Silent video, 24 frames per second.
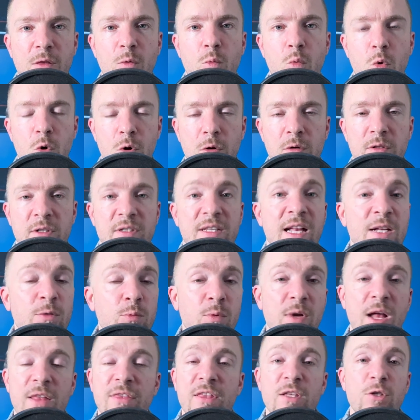the world. Because that's
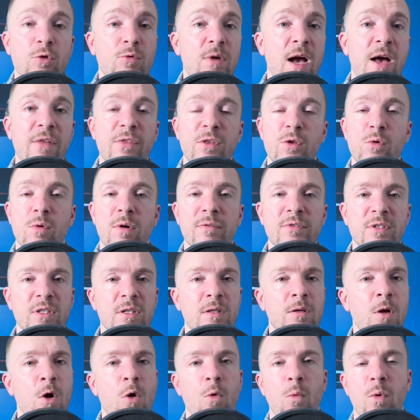what I think you got in the
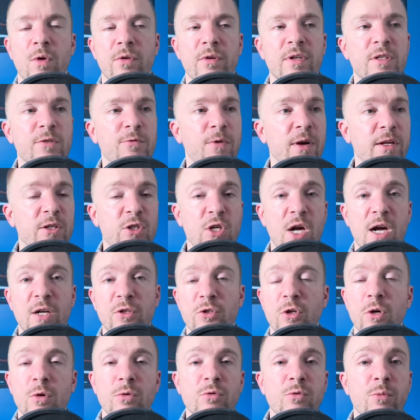UFC. Whether he's fighting Jon
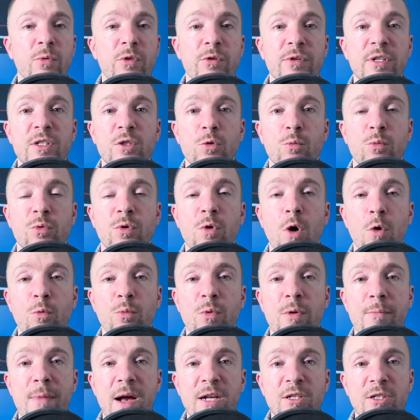Jones, whether he gets a
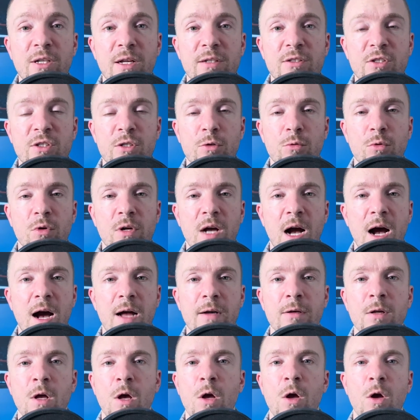rematch against Ciryl
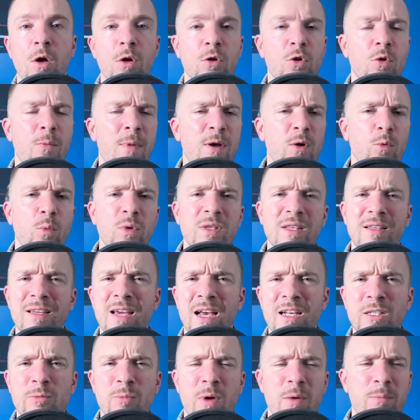Gane, no matter what the
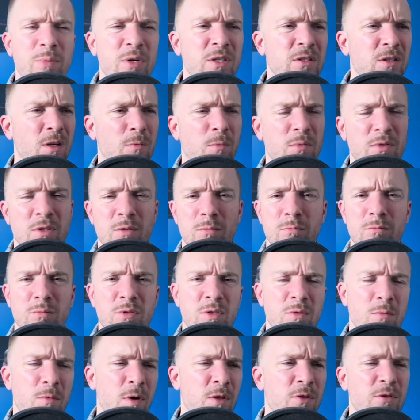case may be, some
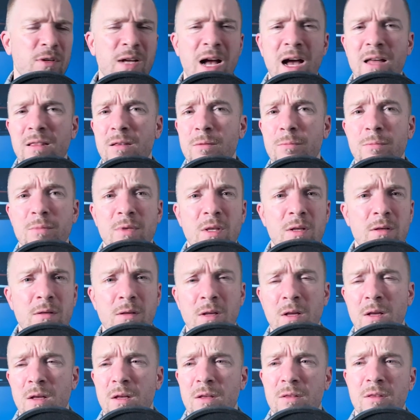other guy
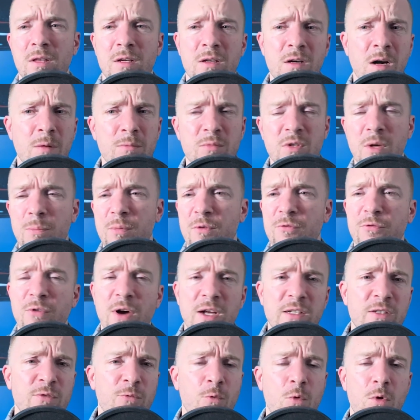that comes up and
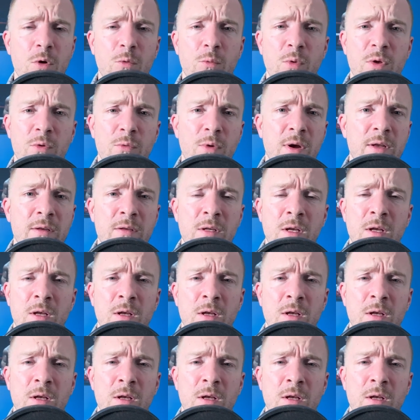fights for it, whether right